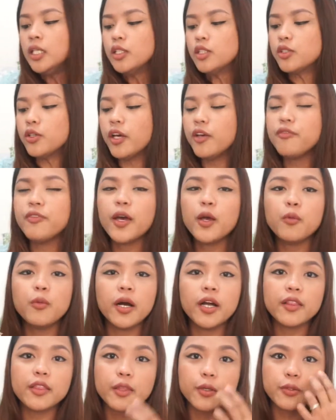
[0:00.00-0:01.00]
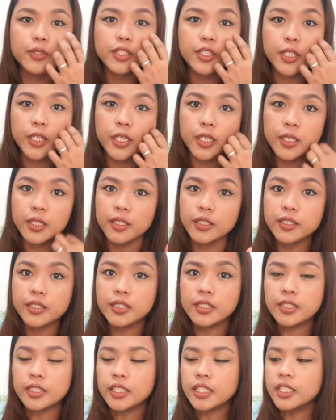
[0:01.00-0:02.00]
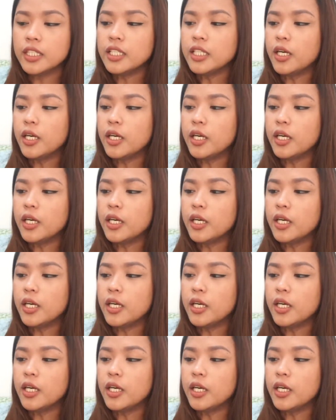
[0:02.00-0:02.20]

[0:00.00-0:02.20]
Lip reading: So if I want those curls